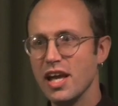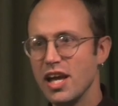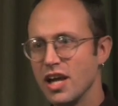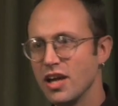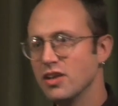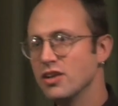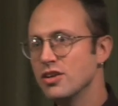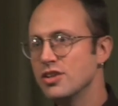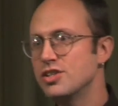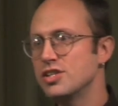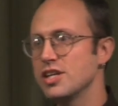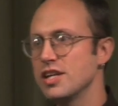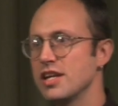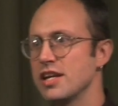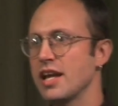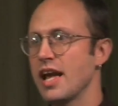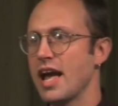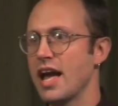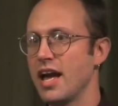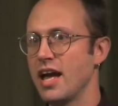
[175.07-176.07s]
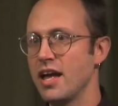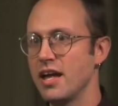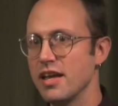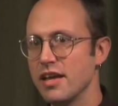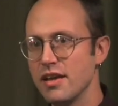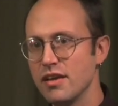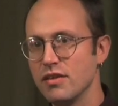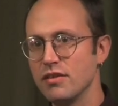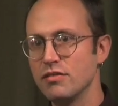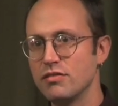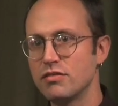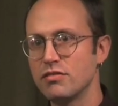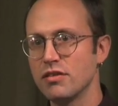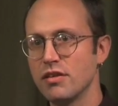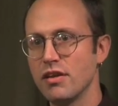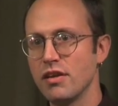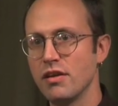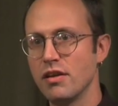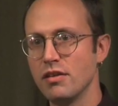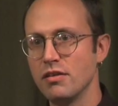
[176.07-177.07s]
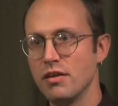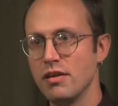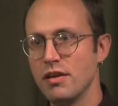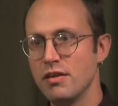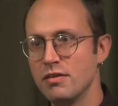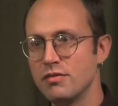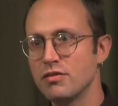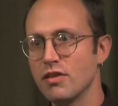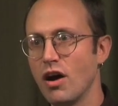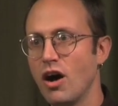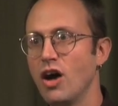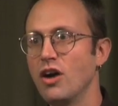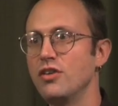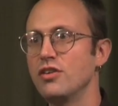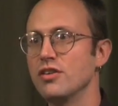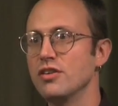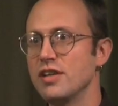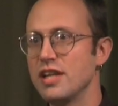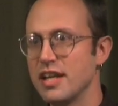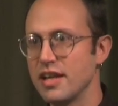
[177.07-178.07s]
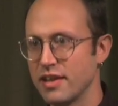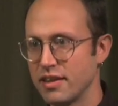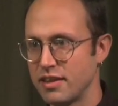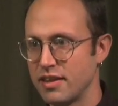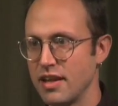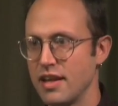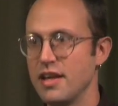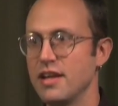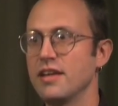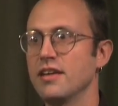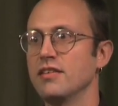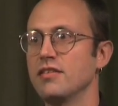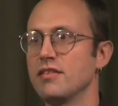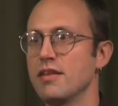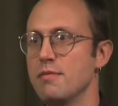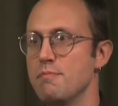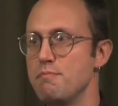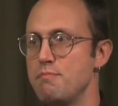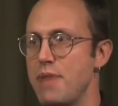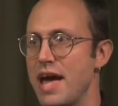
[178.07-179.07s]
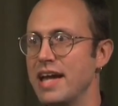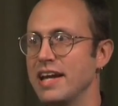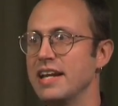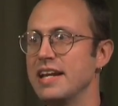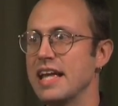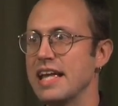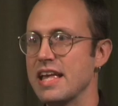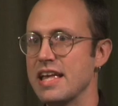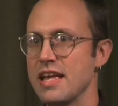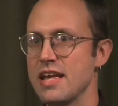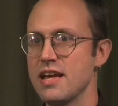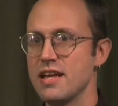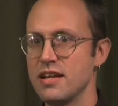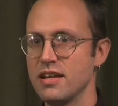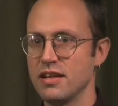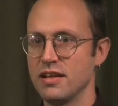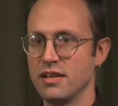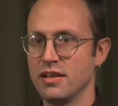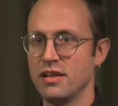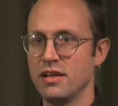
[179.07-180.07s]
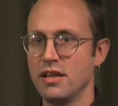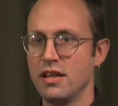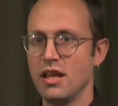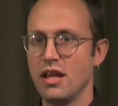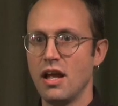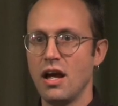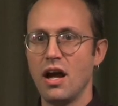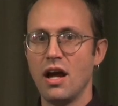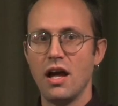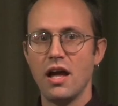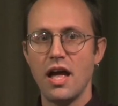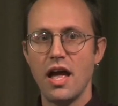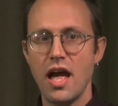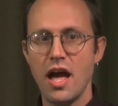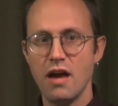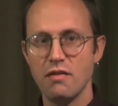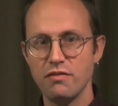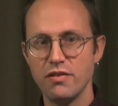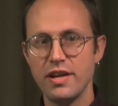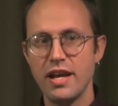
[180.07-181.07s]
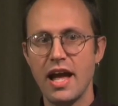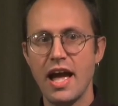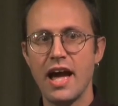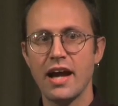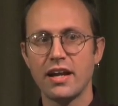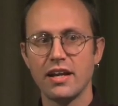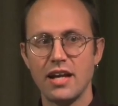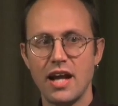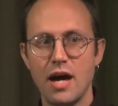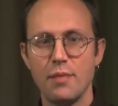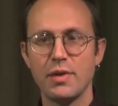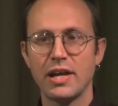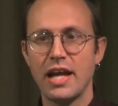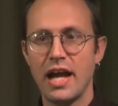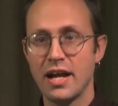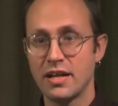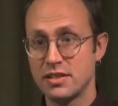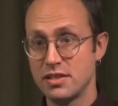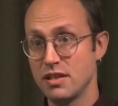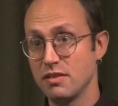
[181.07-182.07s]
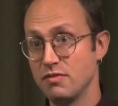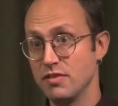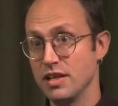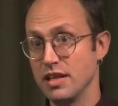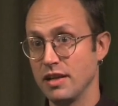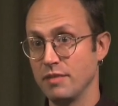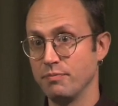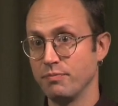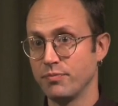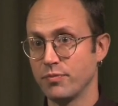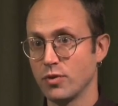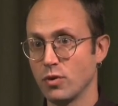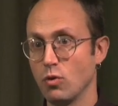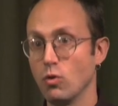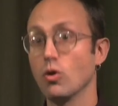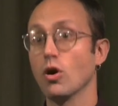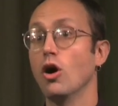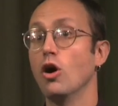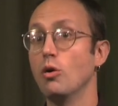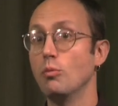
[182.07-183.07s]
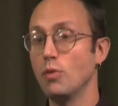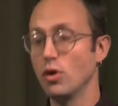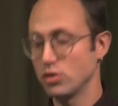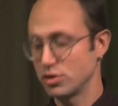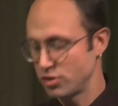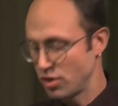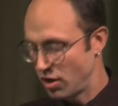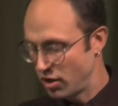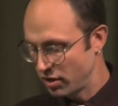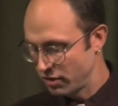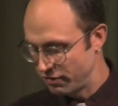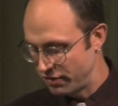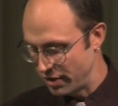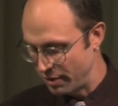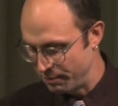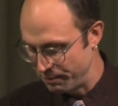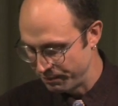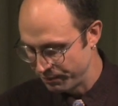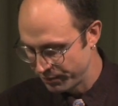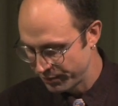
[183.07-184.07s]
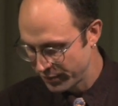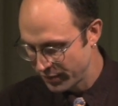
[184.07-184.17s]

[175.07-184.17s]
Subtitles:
Energy is underneath, it is embedded in every economic activity, or almost all of them.